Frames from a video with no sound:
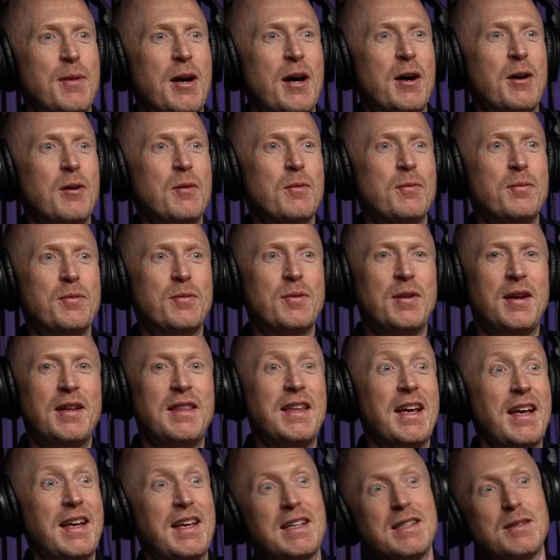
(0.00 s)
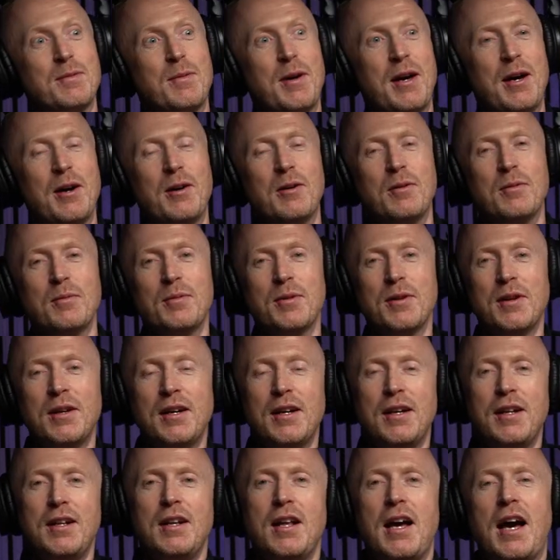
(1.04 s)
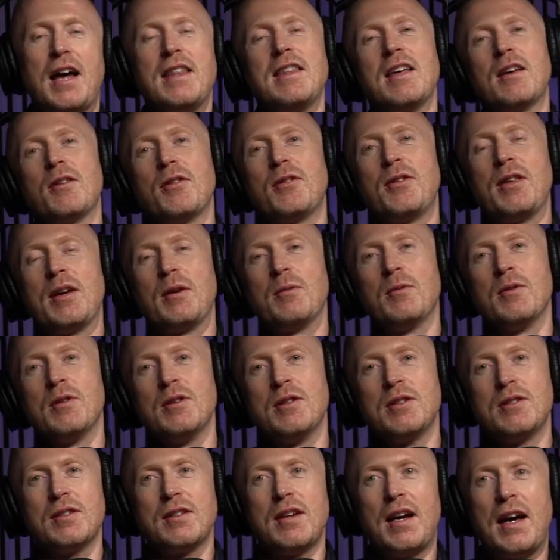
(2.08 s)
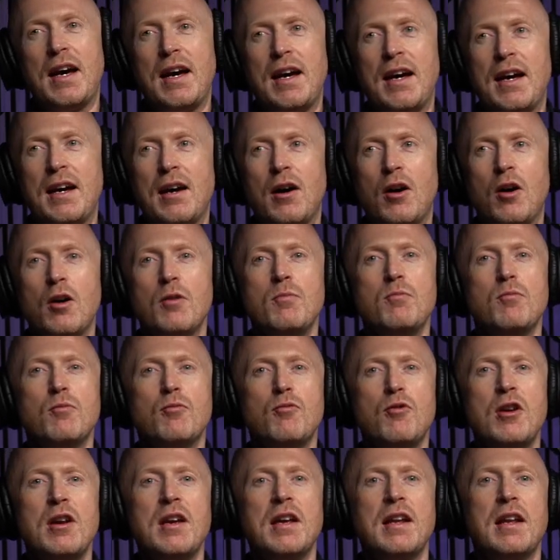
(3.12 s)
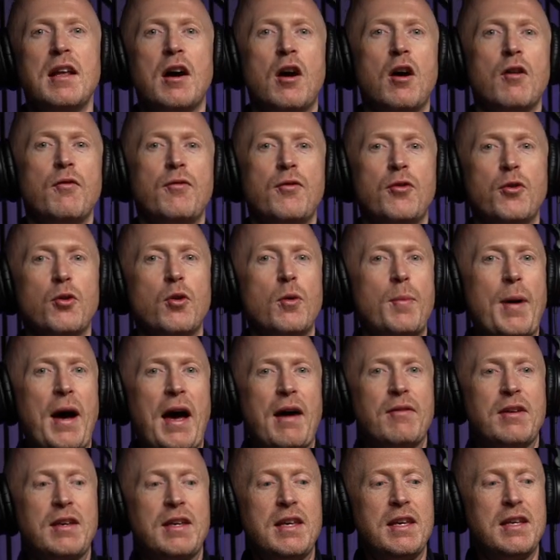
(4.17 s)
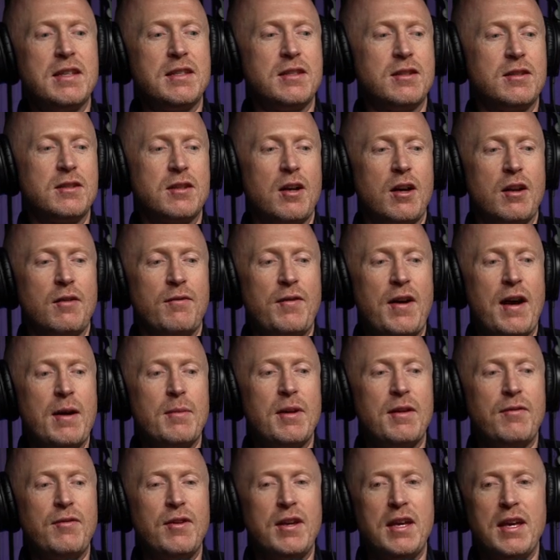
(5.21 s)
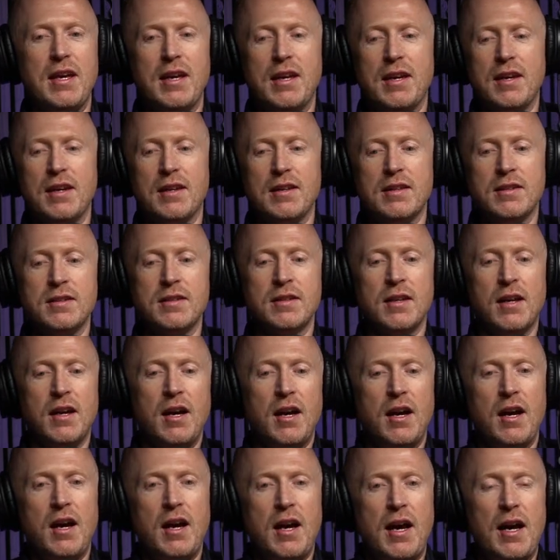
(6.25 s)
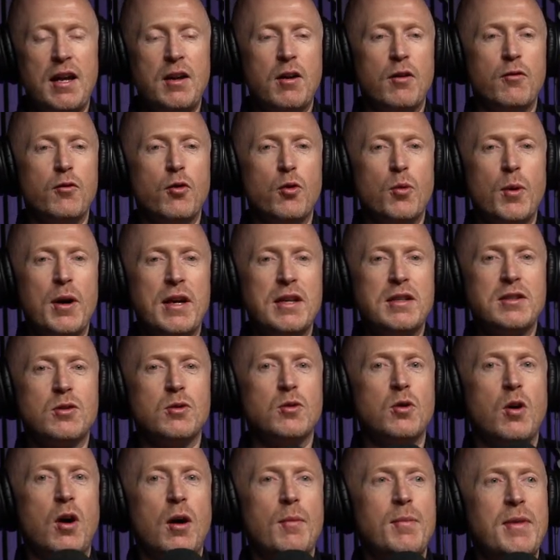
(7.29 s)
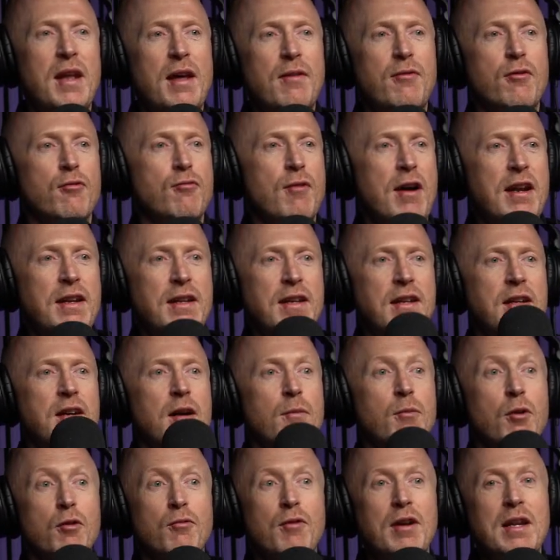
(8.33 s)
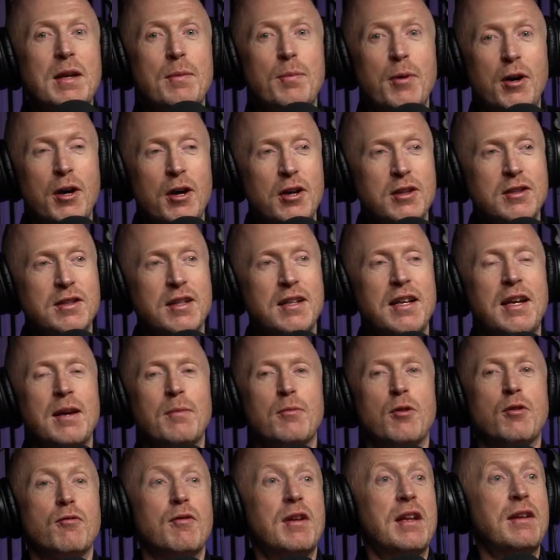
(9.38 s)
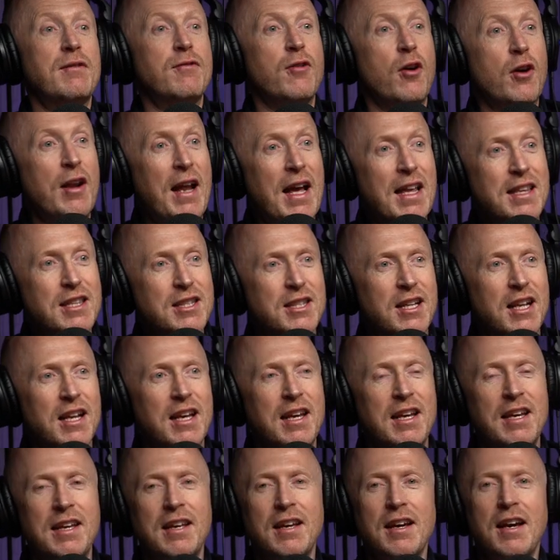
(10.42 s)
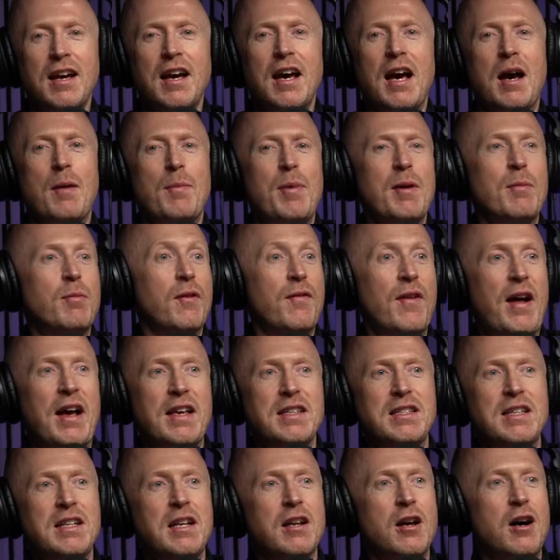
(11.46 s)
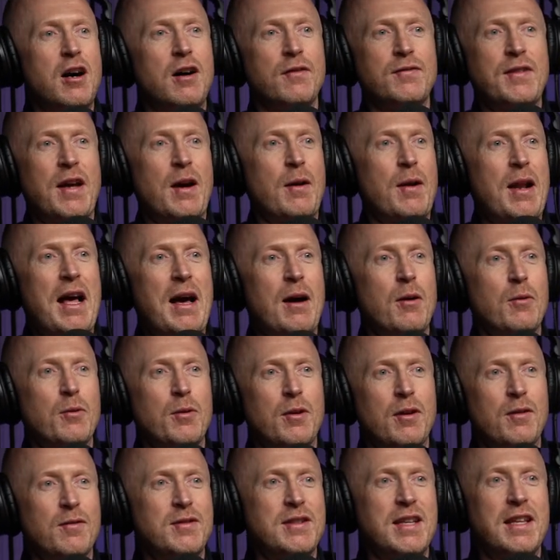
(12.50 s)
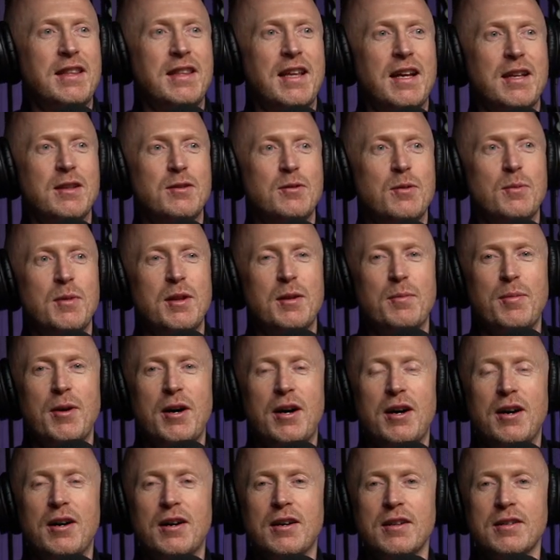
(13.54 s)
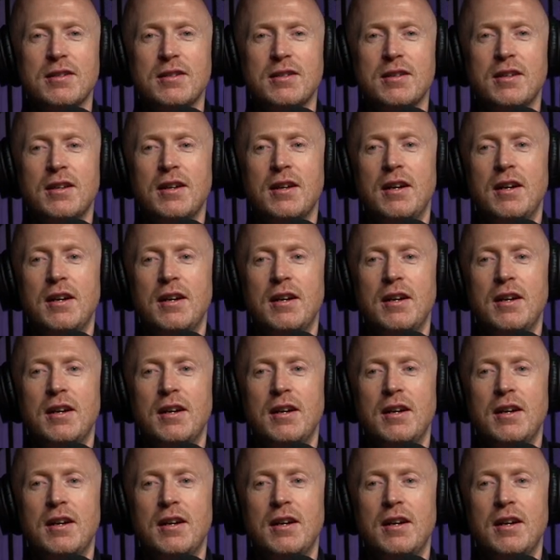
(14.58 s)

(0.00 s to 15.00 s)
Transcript: help, and then get some help. And the other thing was, uh, I'm really I've thought about having kids and starting a family for years, and I've always thought I'm never ready. I'm not ready personally. I'm not ready financially. And people have actually laughed out loud, and I've said that to them in the past.